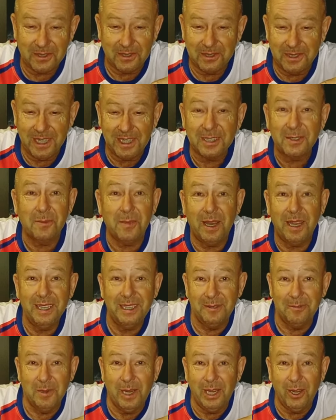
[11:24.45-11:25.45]
so that's
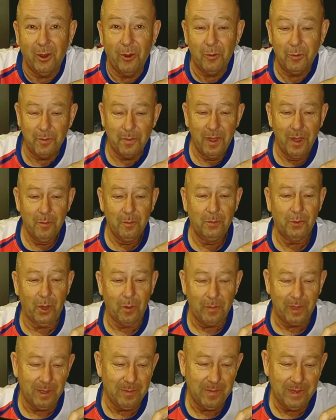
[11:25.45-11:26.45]
my my own
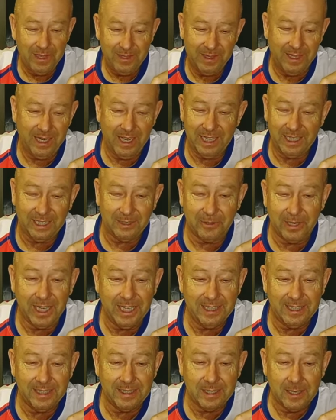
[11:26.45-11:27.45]
problem that I
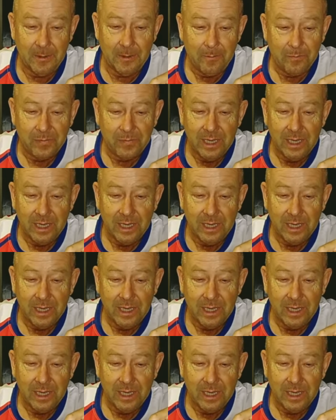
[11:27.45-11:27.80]
created.